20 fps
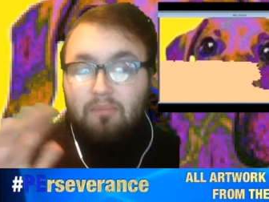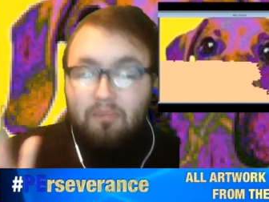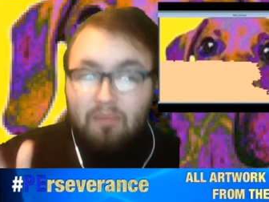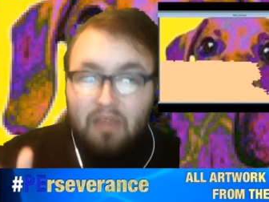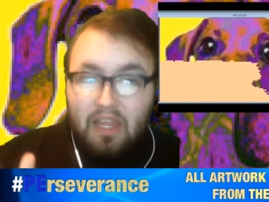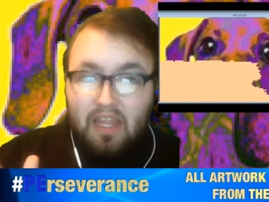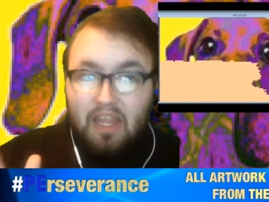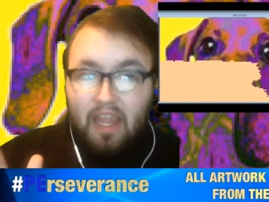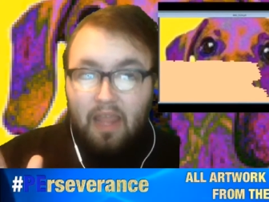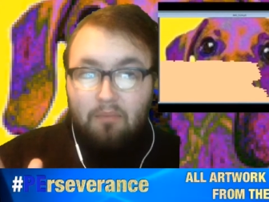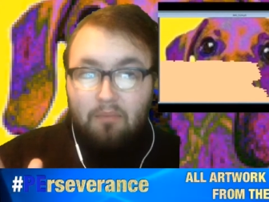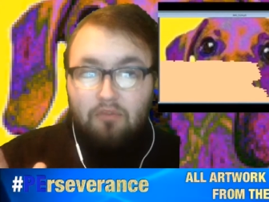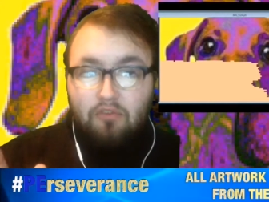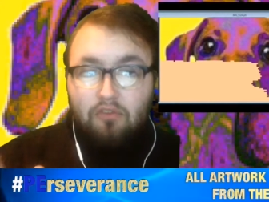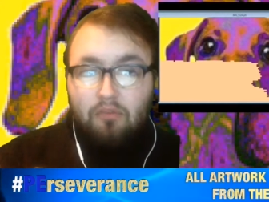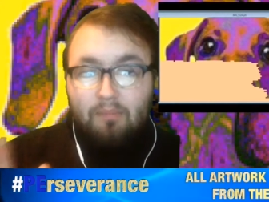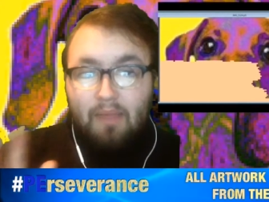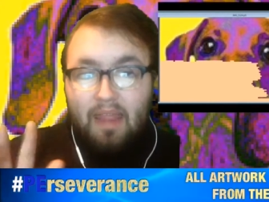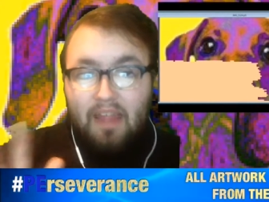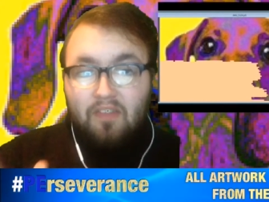being able
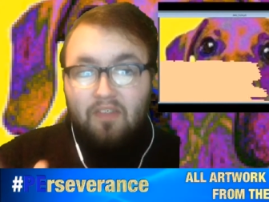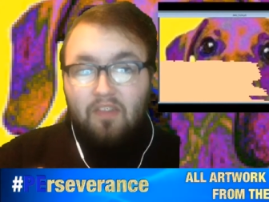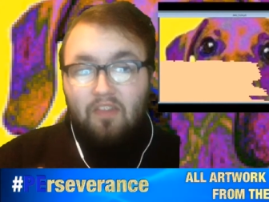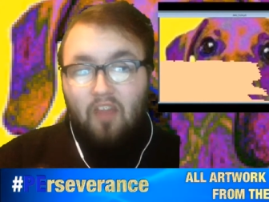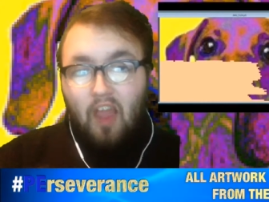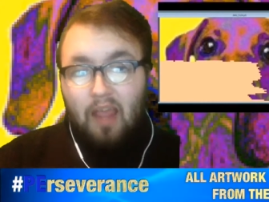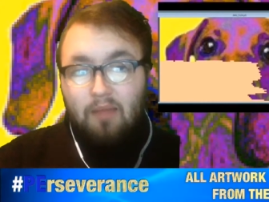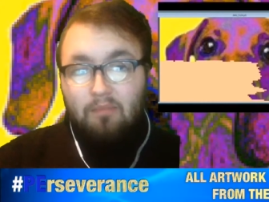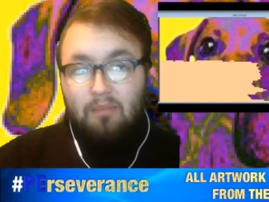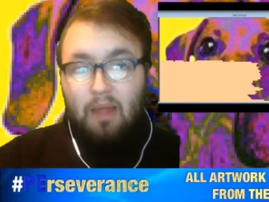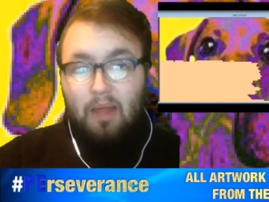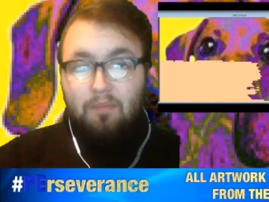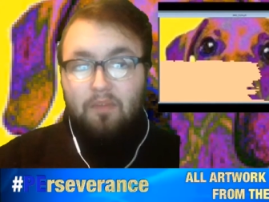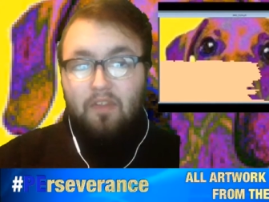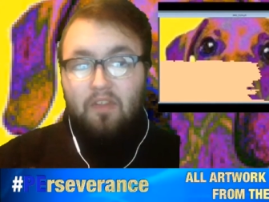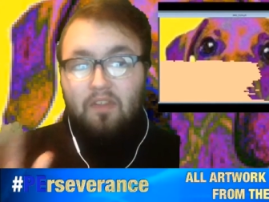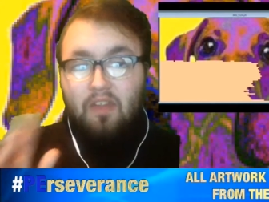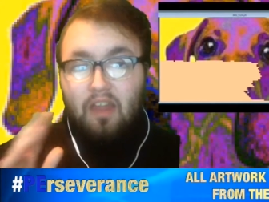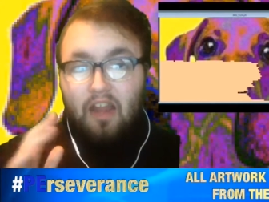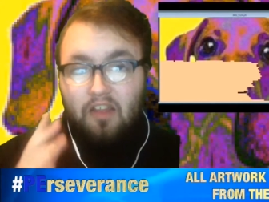to make the time
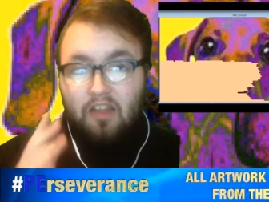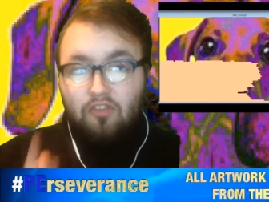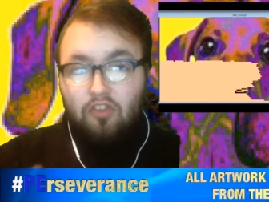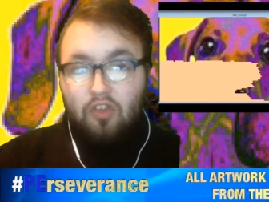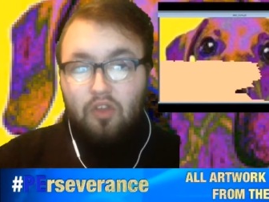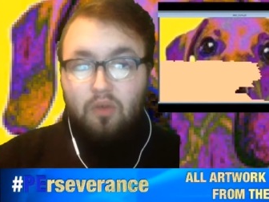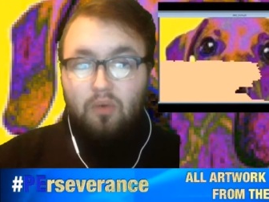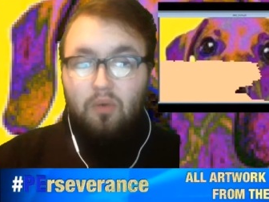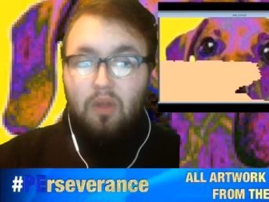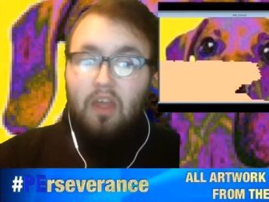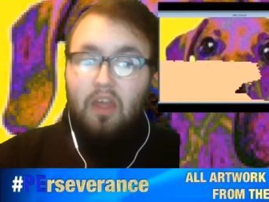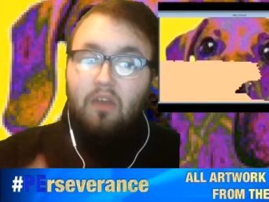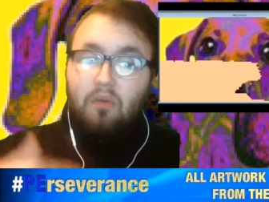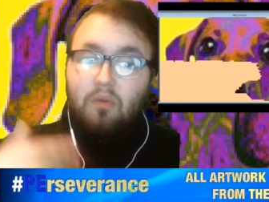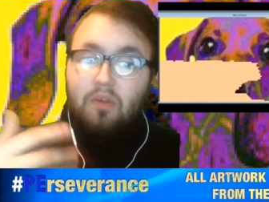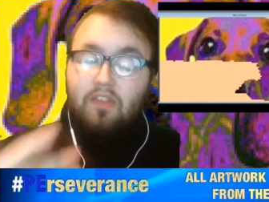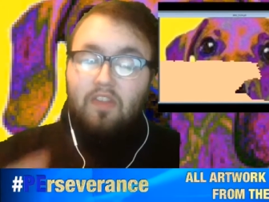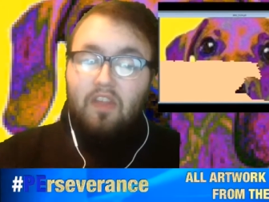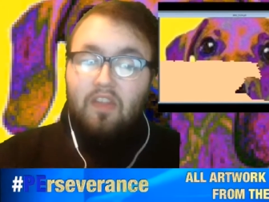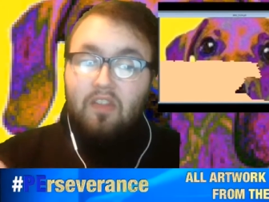lapses that I do
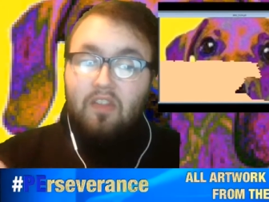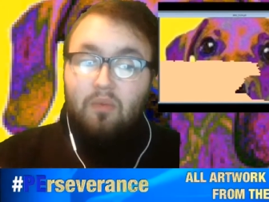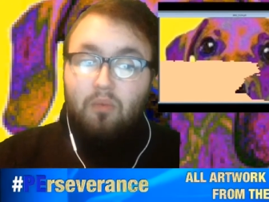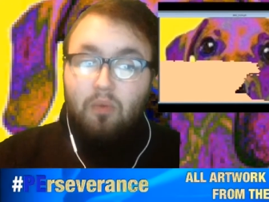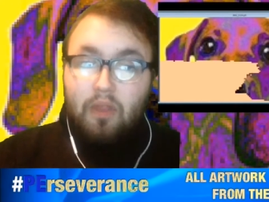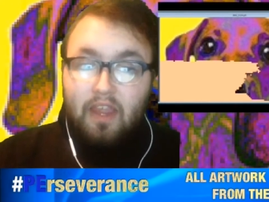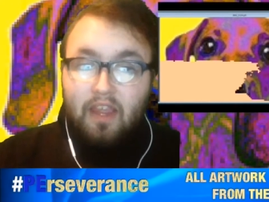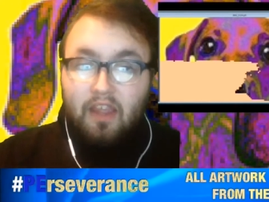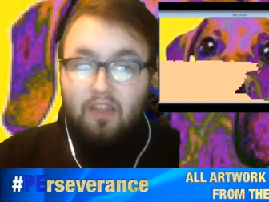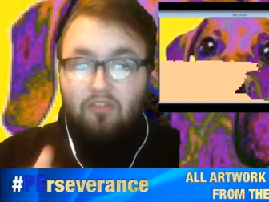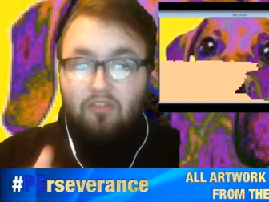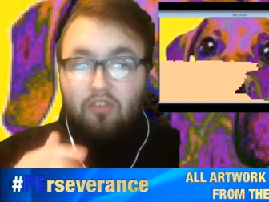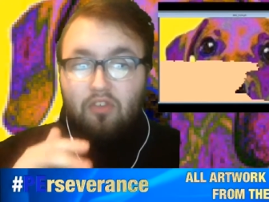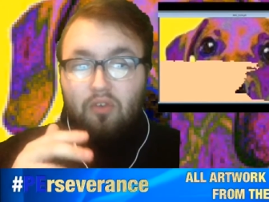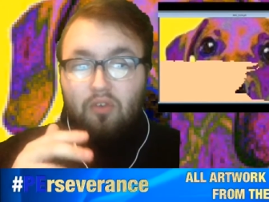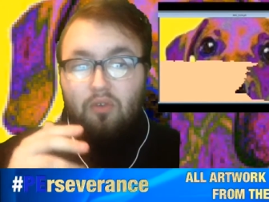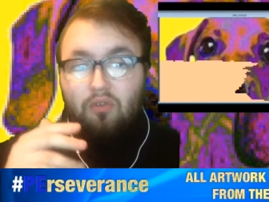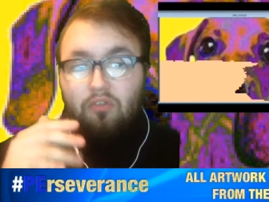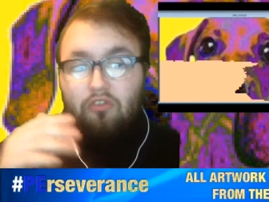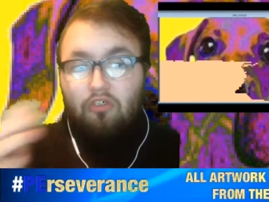within the week
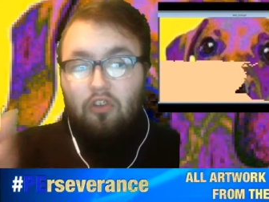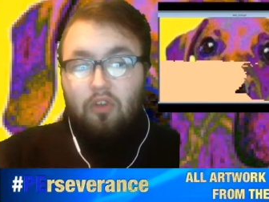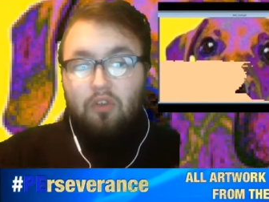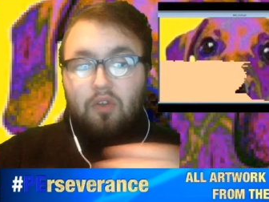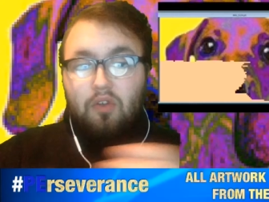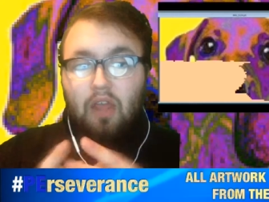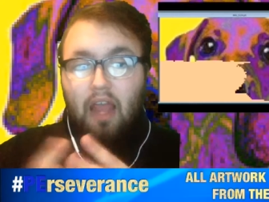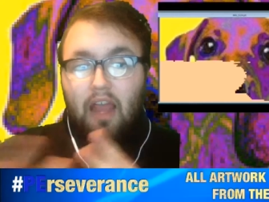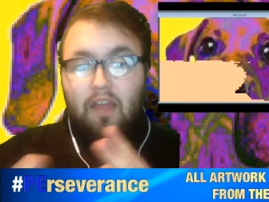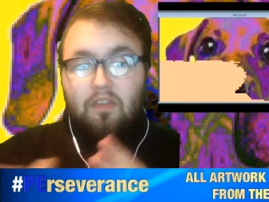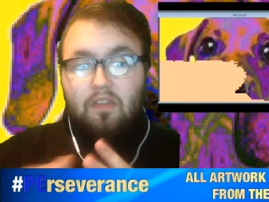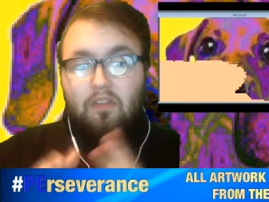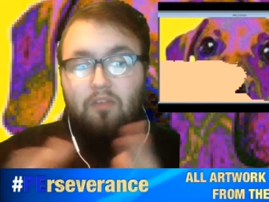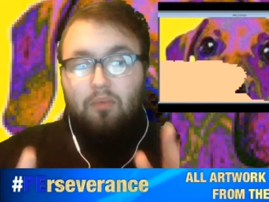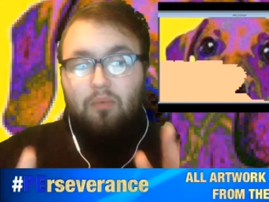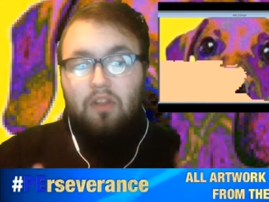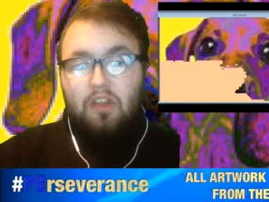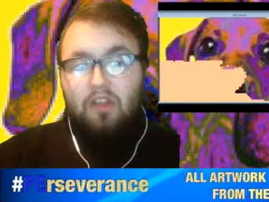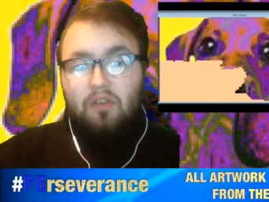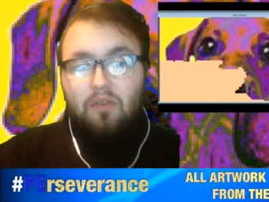to show you guys these
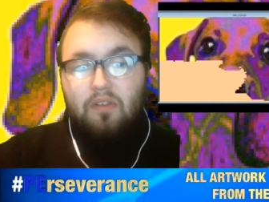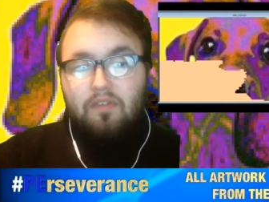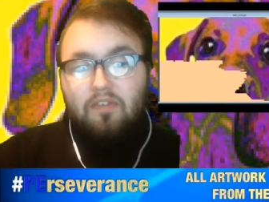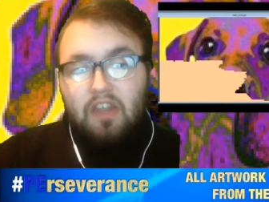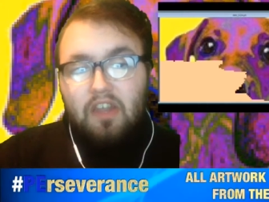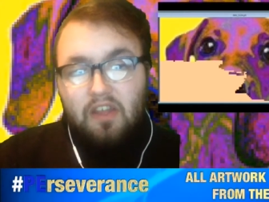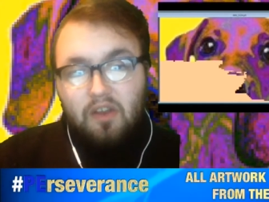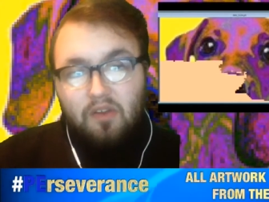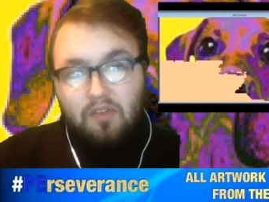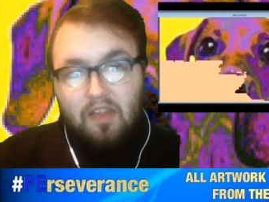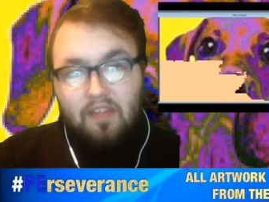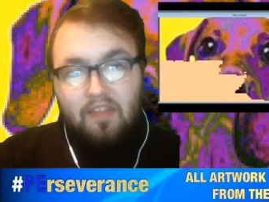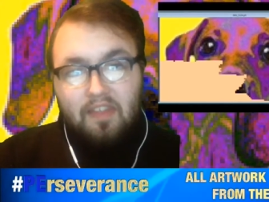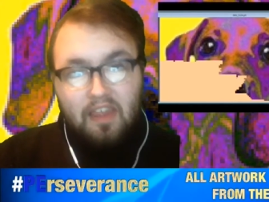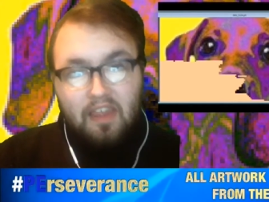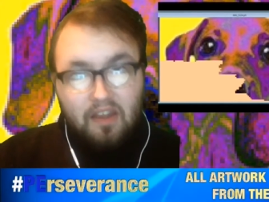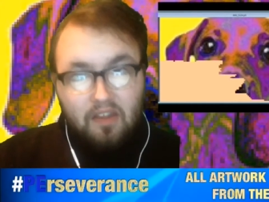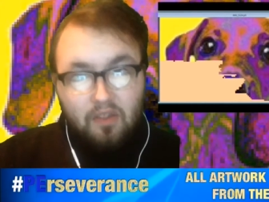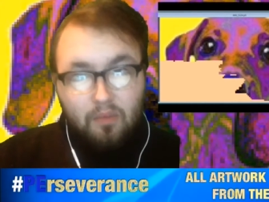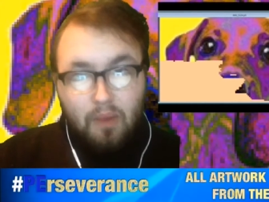really cool videos at
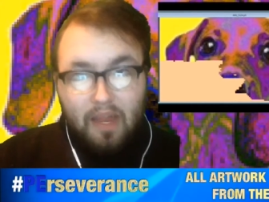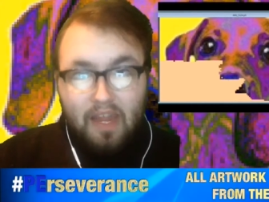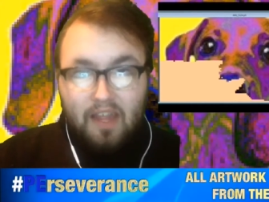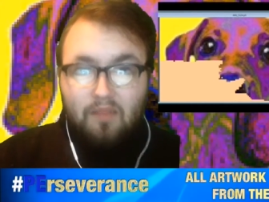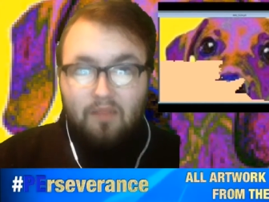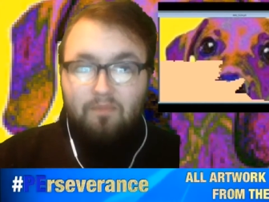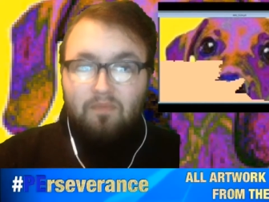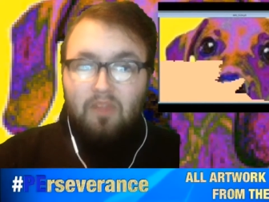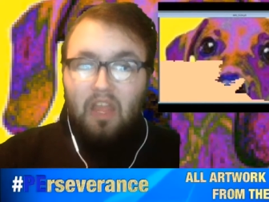the end of the week.